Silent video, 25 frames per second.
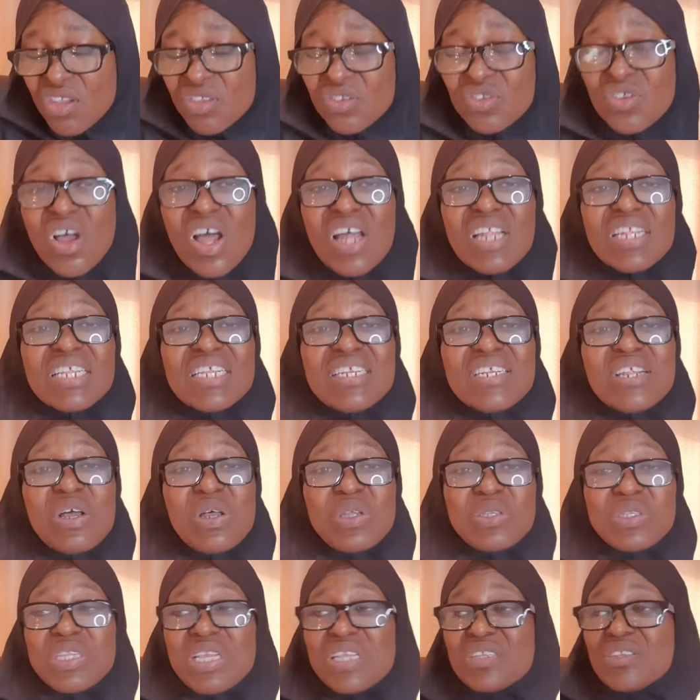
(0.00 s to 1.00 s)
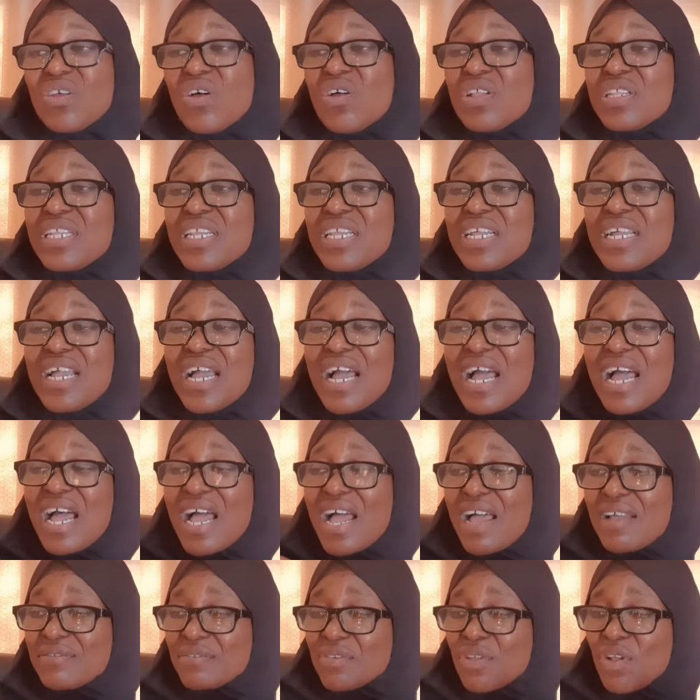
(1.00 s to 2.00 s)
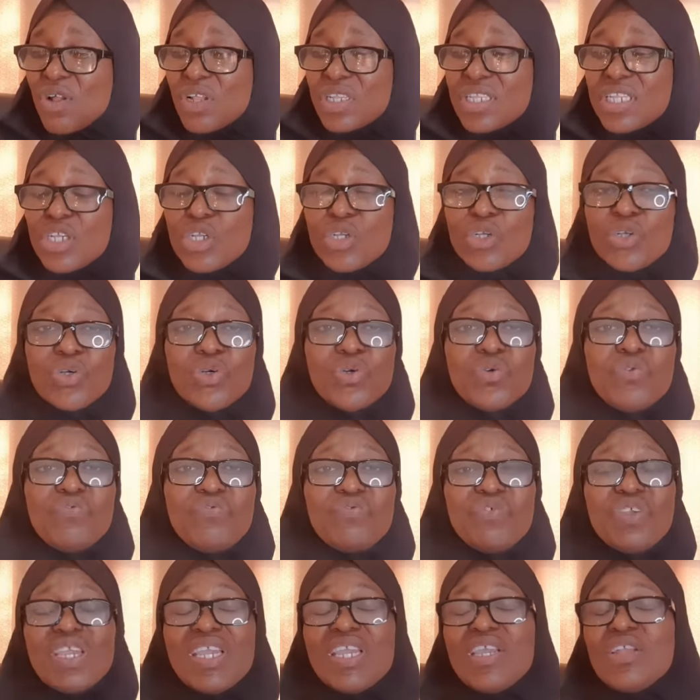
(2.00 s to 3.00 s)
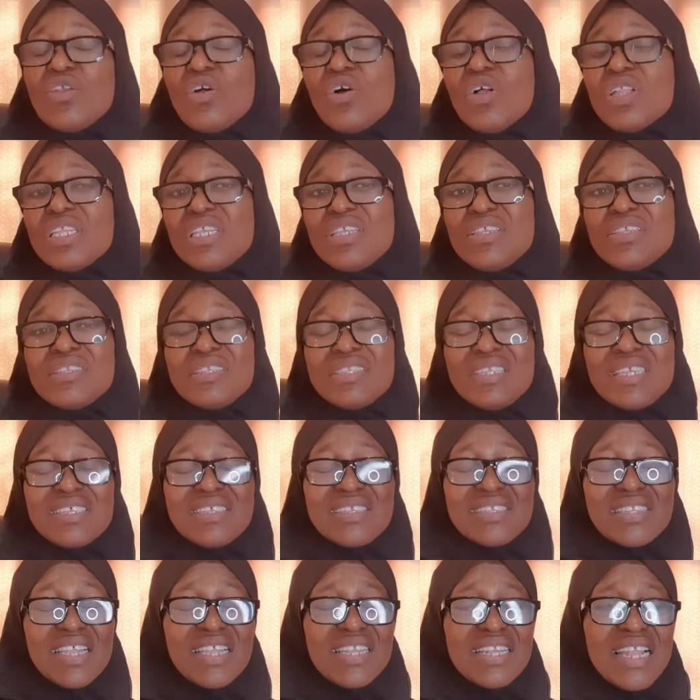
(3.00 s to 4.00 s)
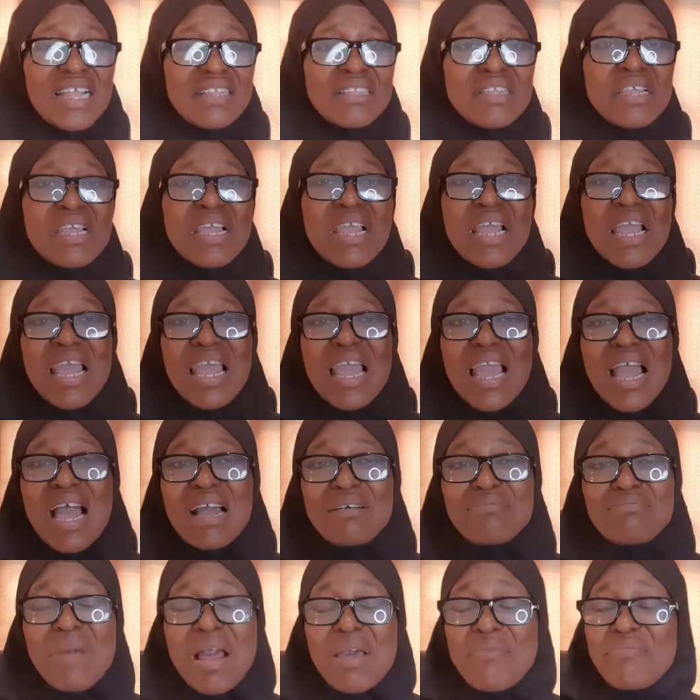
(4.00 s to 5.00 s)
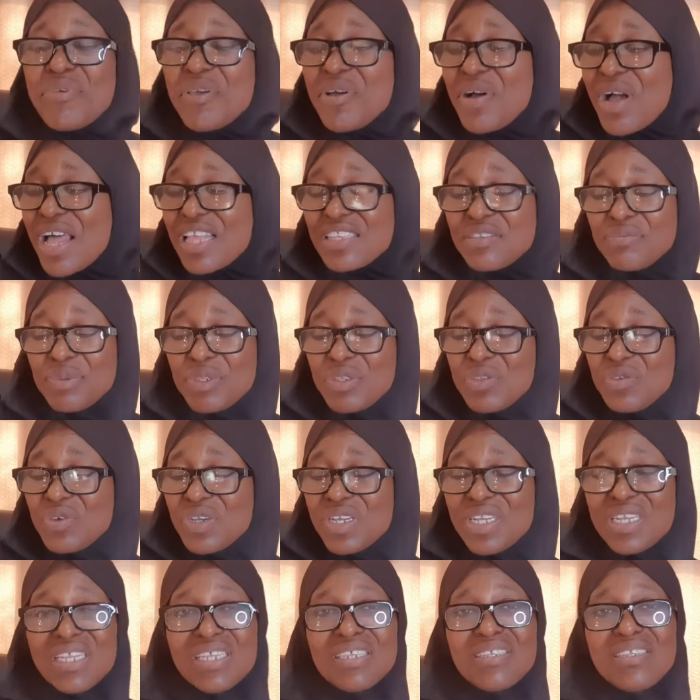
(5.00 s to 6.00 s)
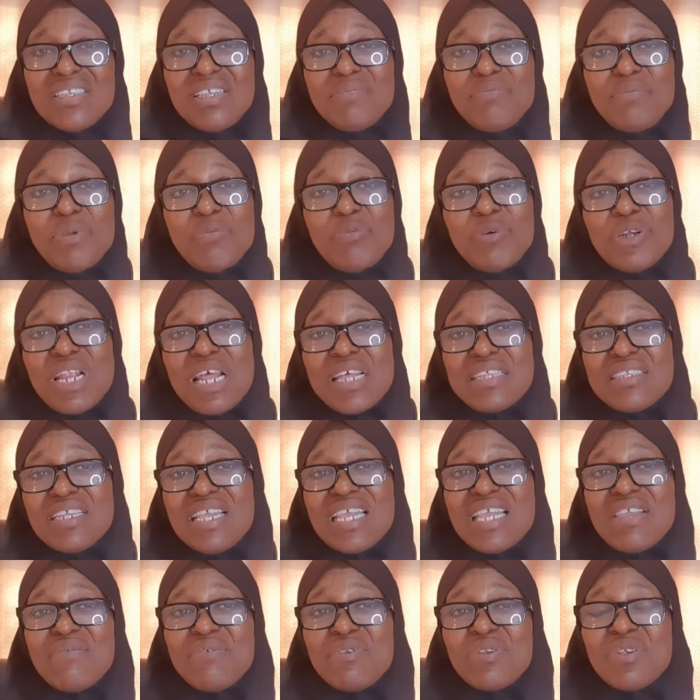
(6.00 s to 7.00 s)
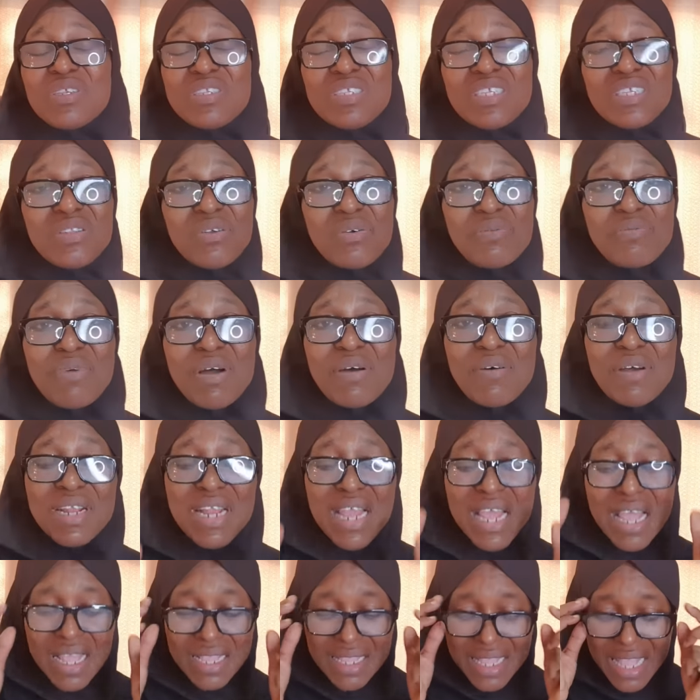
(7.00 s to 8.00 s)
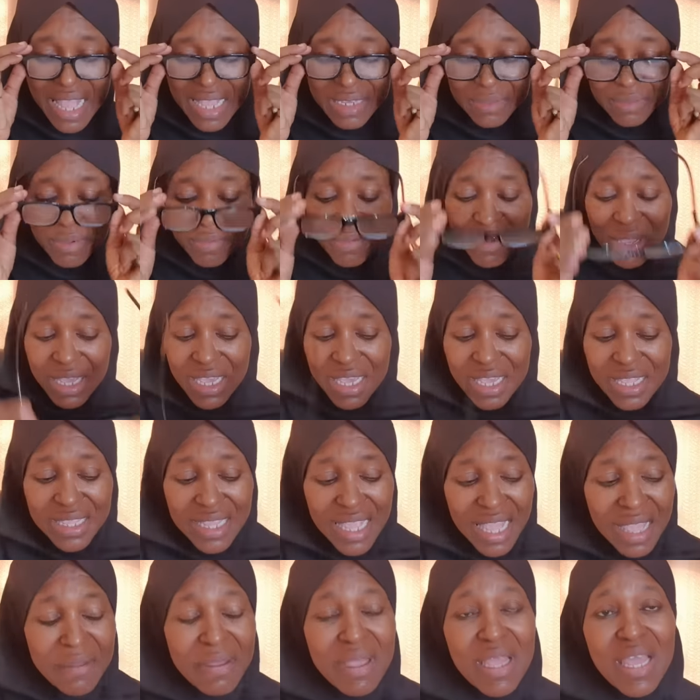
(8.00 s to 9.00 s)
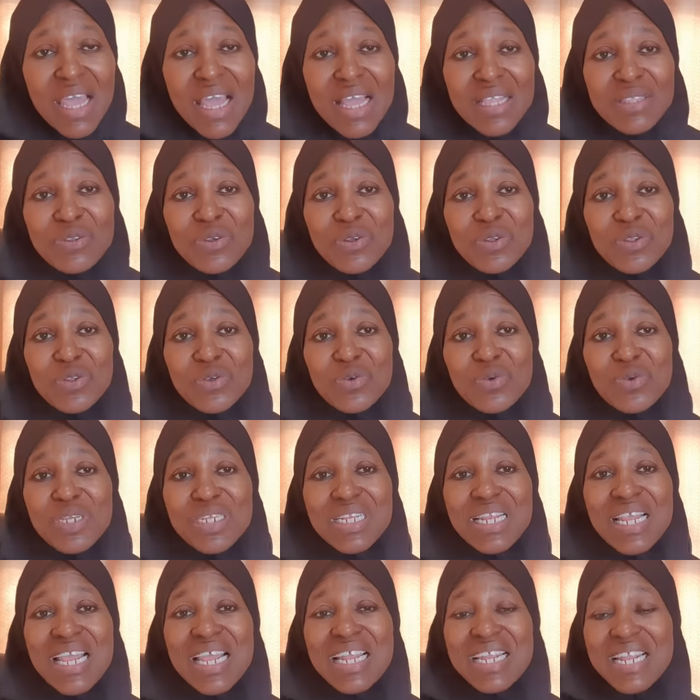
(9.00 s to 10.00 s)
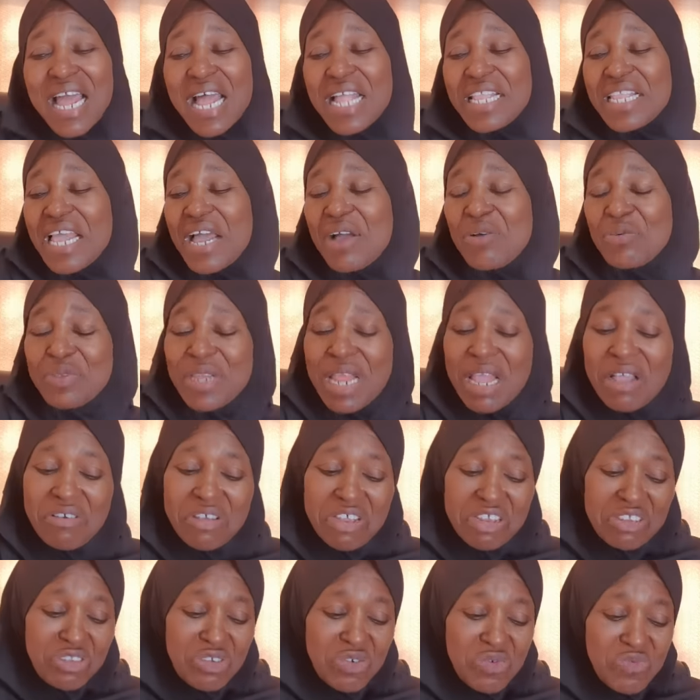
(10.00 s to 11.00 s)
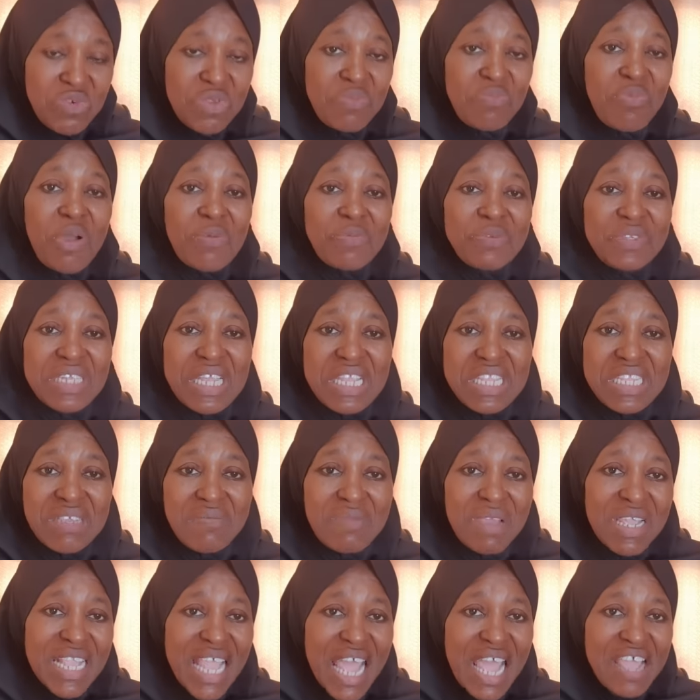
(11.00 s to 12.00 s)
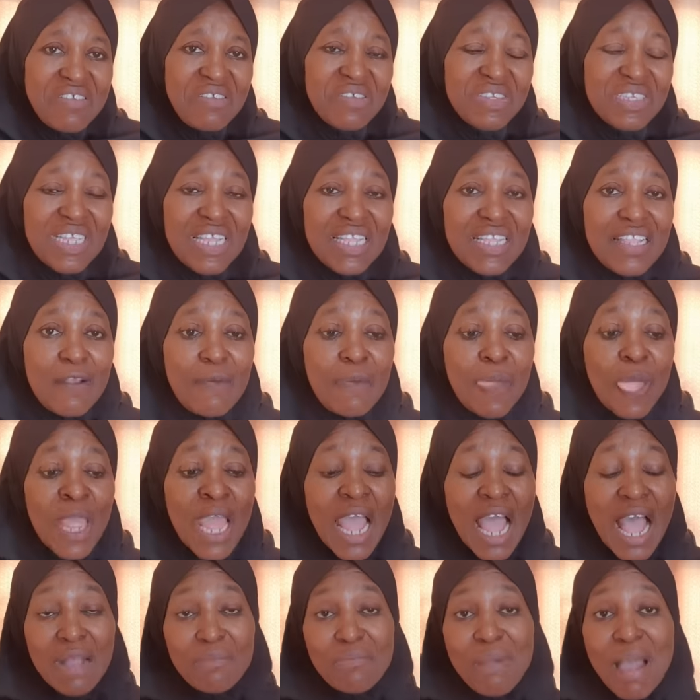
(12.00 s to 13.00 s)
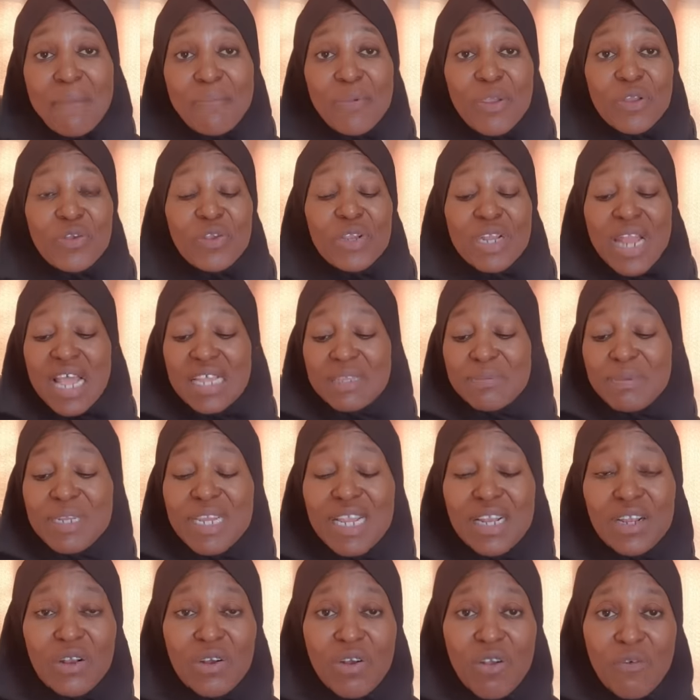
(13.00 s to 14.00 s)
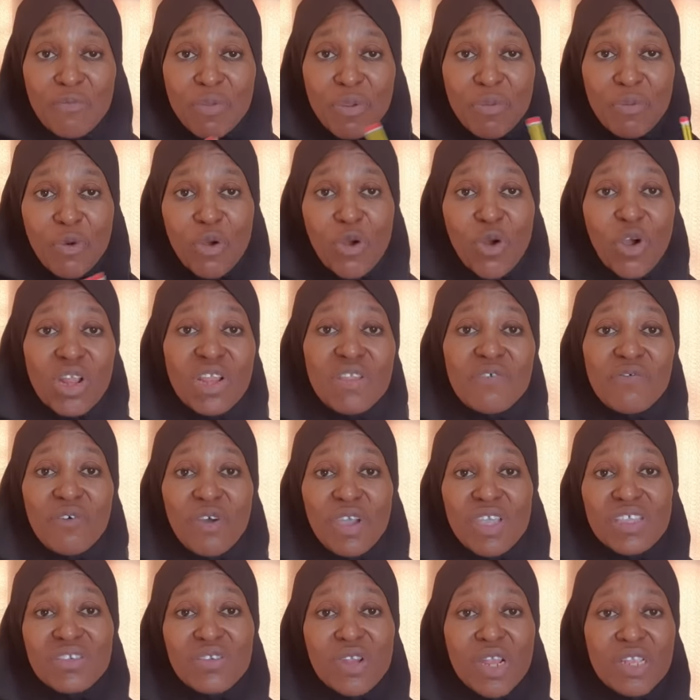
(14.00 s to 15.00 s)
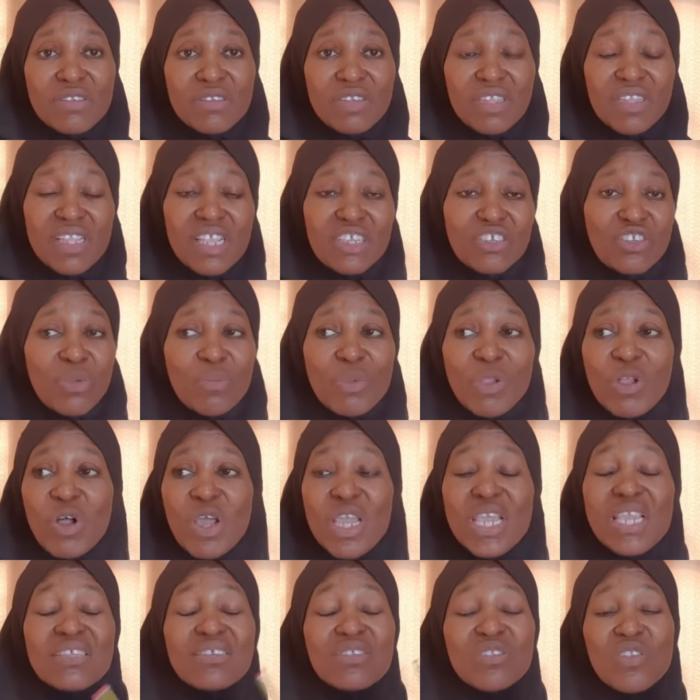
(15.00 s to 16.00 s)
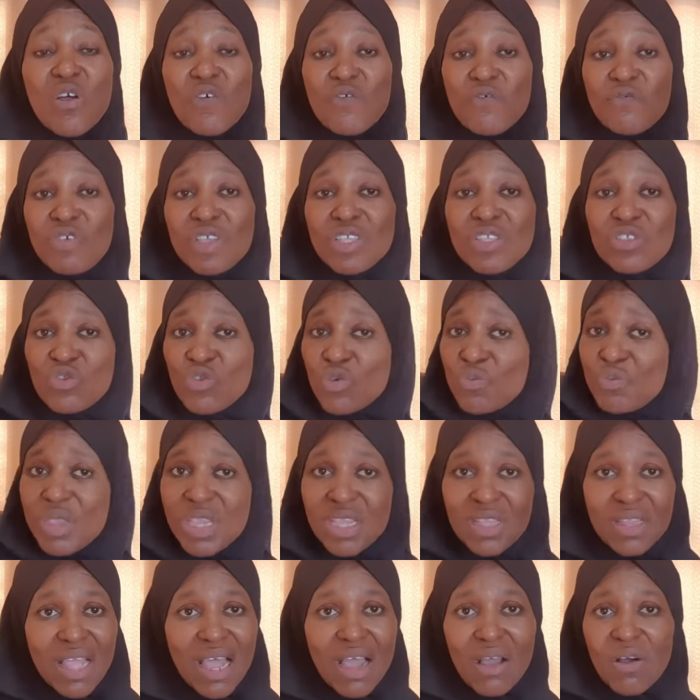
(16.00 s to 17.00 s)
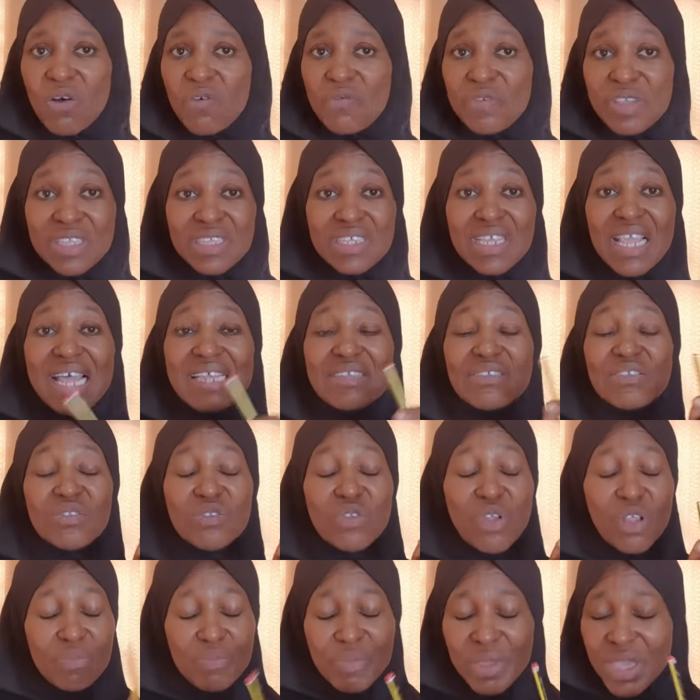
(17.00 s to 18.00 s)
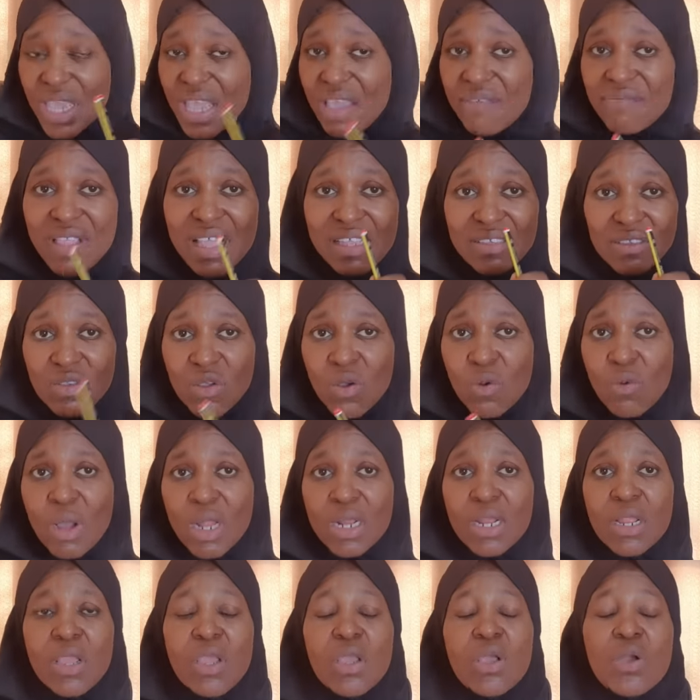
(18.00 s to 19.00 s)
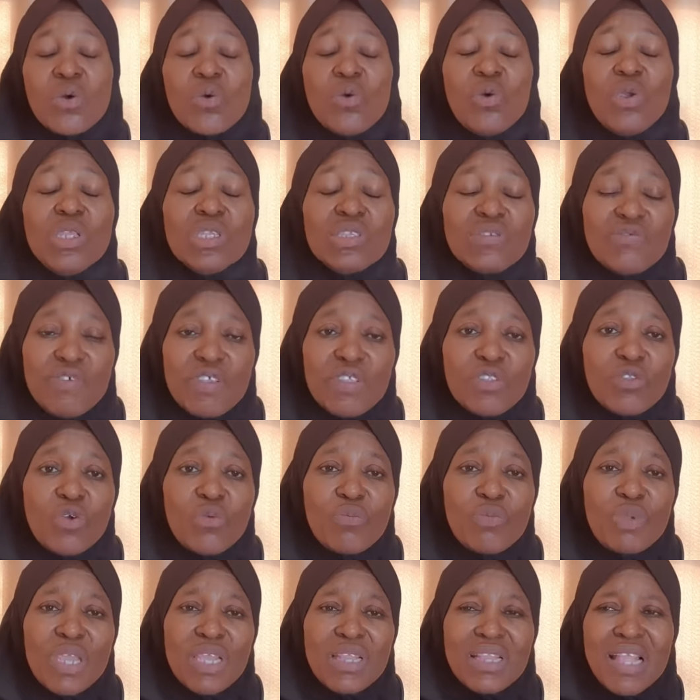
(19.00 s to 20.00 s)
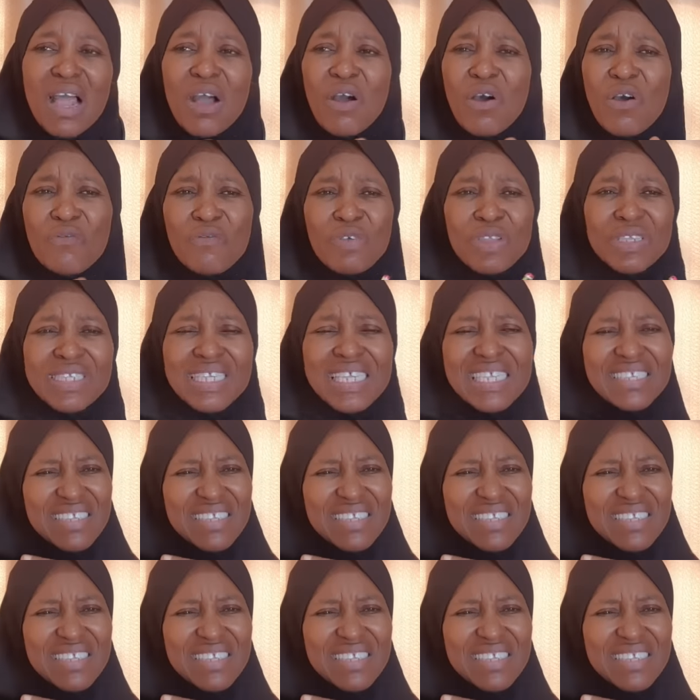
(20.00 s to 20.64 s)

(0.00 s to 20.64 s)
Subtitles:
So all the nonsense, all the gaffes, all the goofing, all the this thing that Akpabio has been doing is the people that say he will not sit on power that has been making them to do it. Now they are going to whip up sentiment. They are using him. Akpabio know there has been a lot of people calling for his resignation because he's not fit to be in that office. He has not behaved as someone who is fit to be in that office.